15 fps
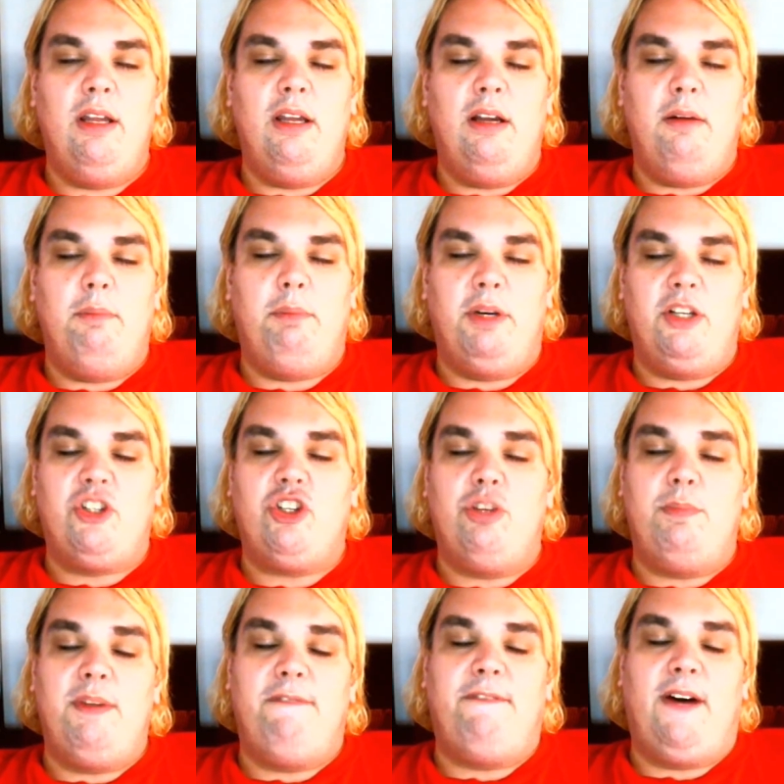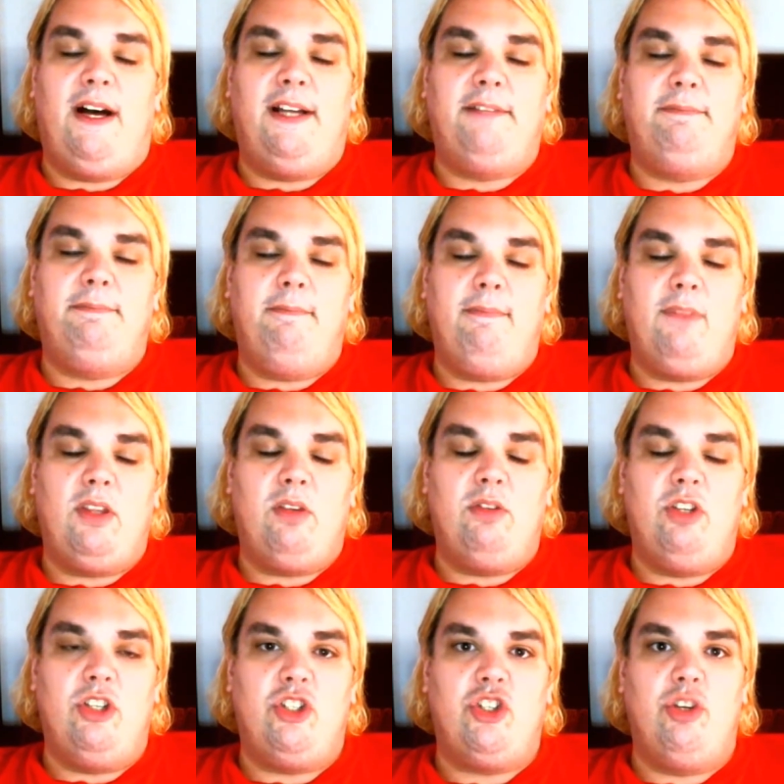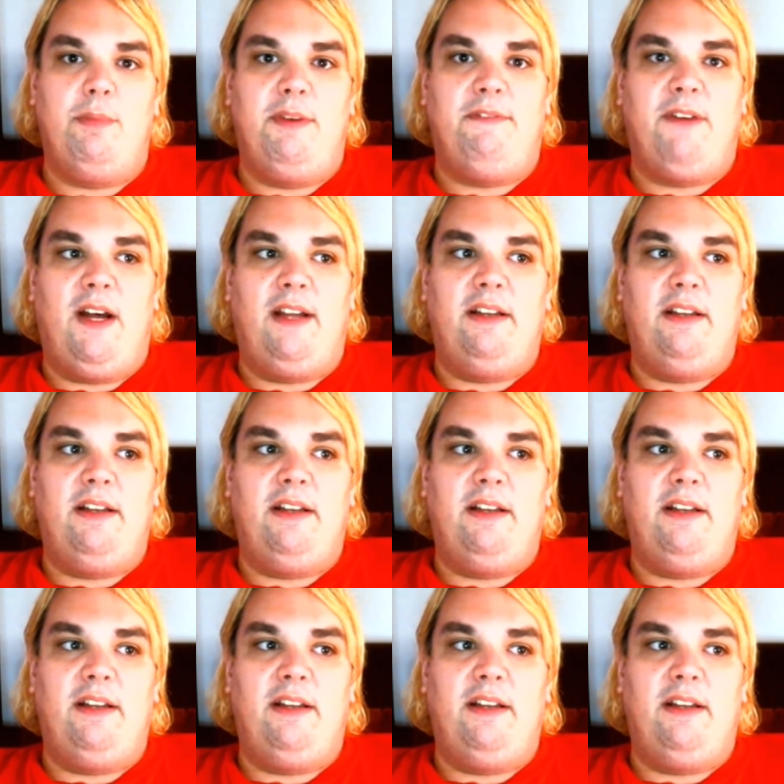but it should be fine. It should be fine.